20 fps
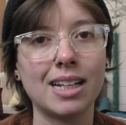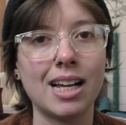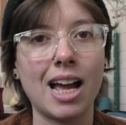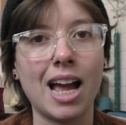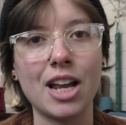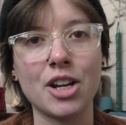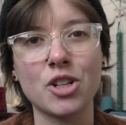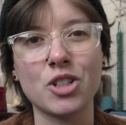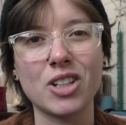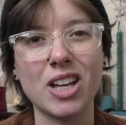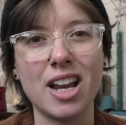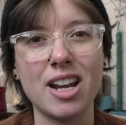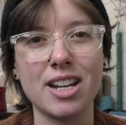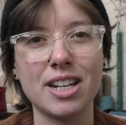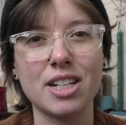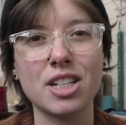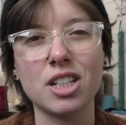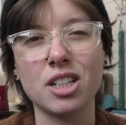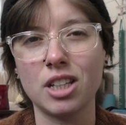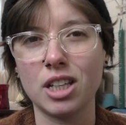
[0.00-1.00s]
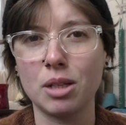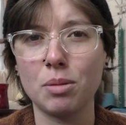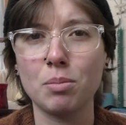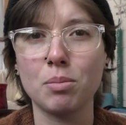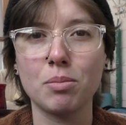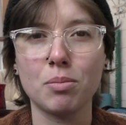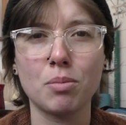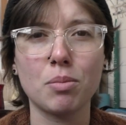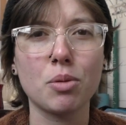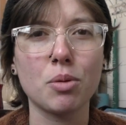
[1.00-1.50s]
I just kind
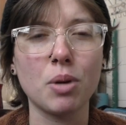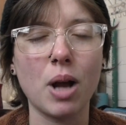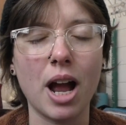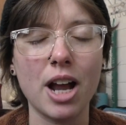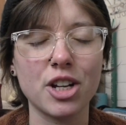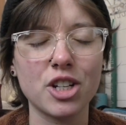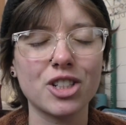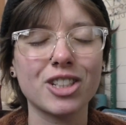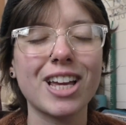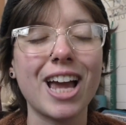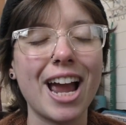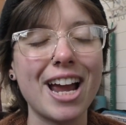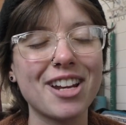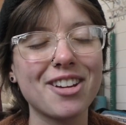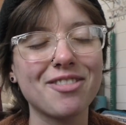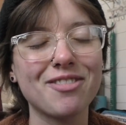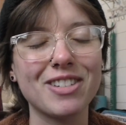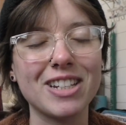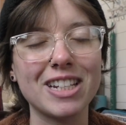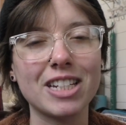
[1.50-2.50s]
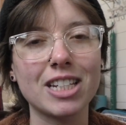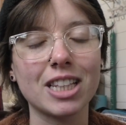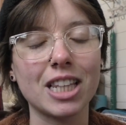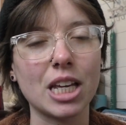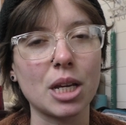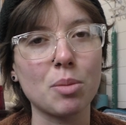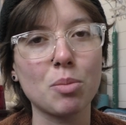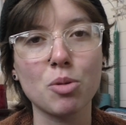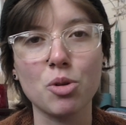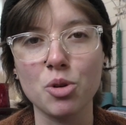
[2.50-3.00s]
of need to
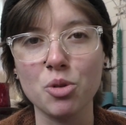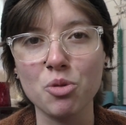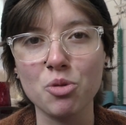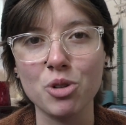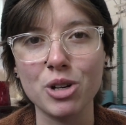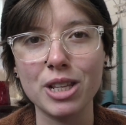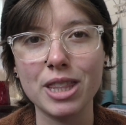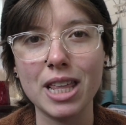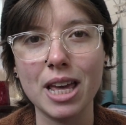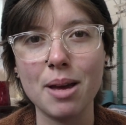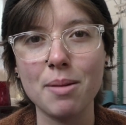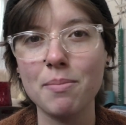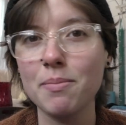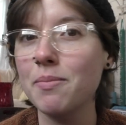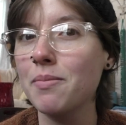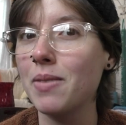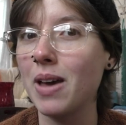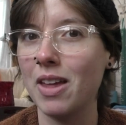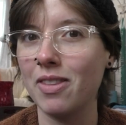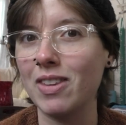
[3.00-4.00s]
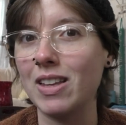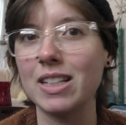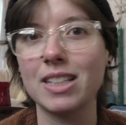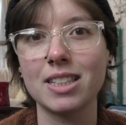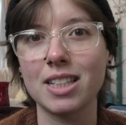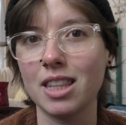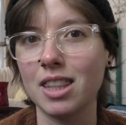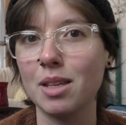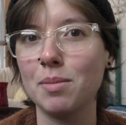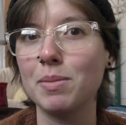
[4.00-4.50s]
proofread them and then
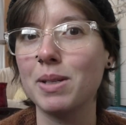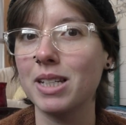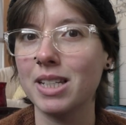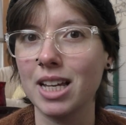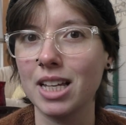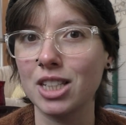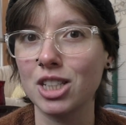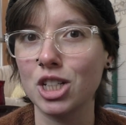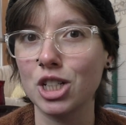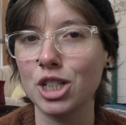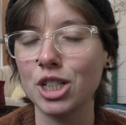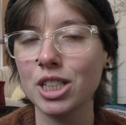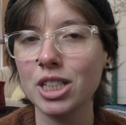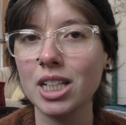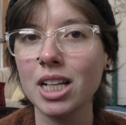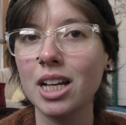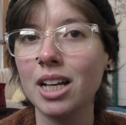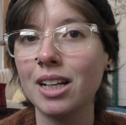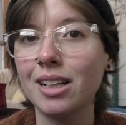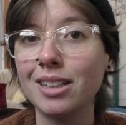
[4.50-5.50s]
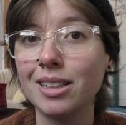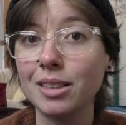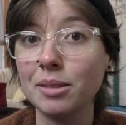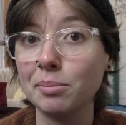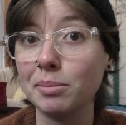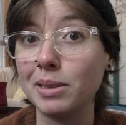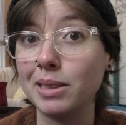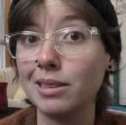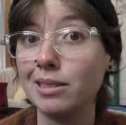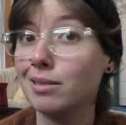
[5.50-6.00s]
send them to testers.
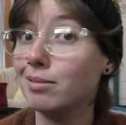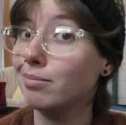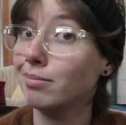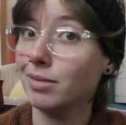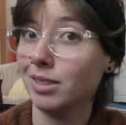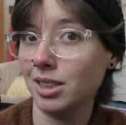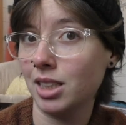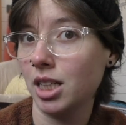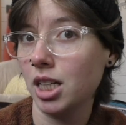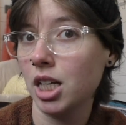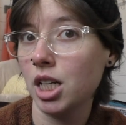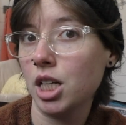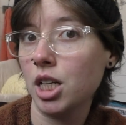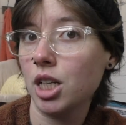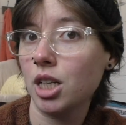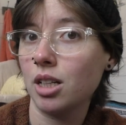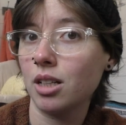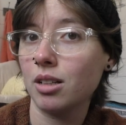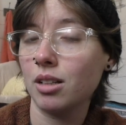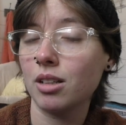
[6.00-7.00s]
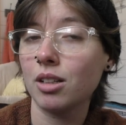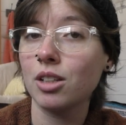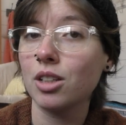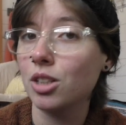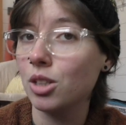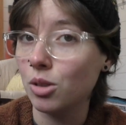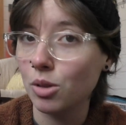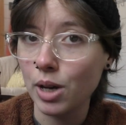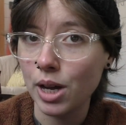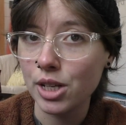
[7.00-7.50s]
But
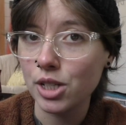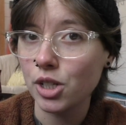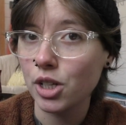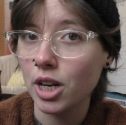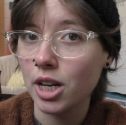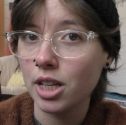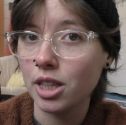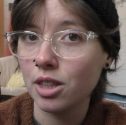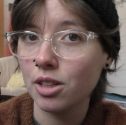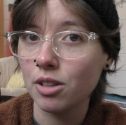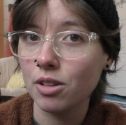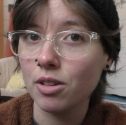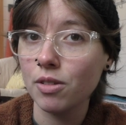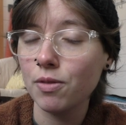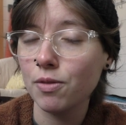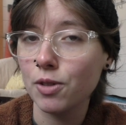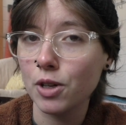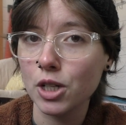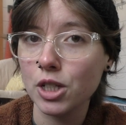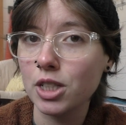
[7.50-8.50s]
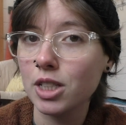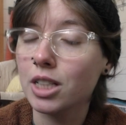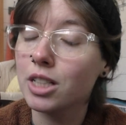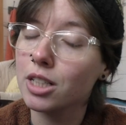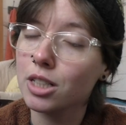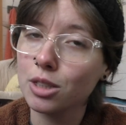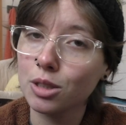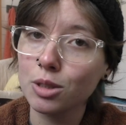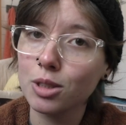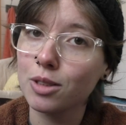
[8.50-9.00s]
you guys are getting the first
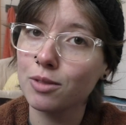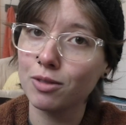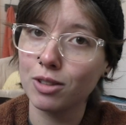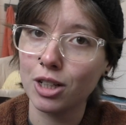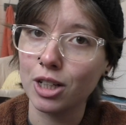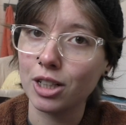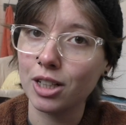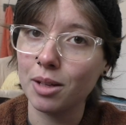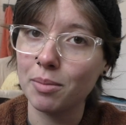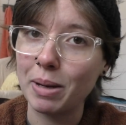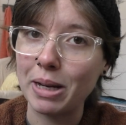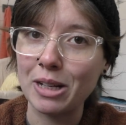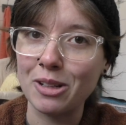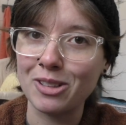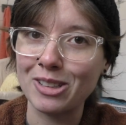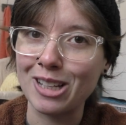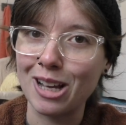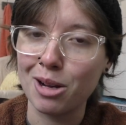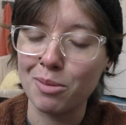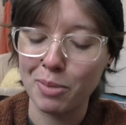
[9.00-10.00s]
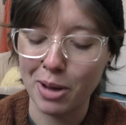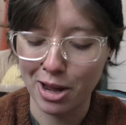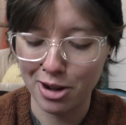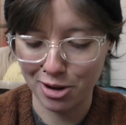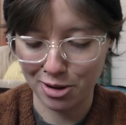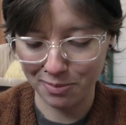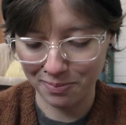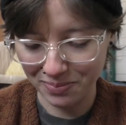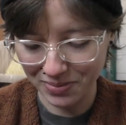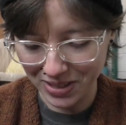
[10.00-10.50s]
exclusive look at my new sock pattern.